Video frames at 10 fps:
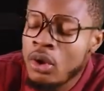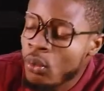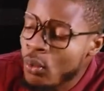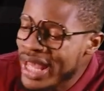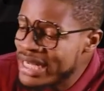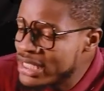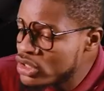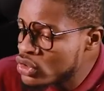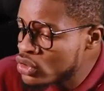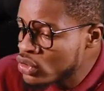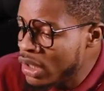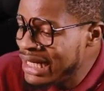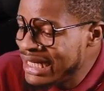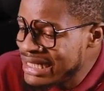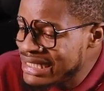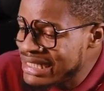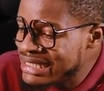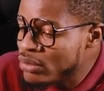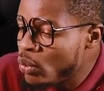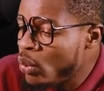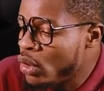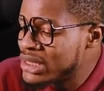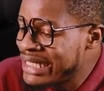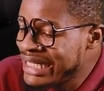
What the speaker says: when a solid is what?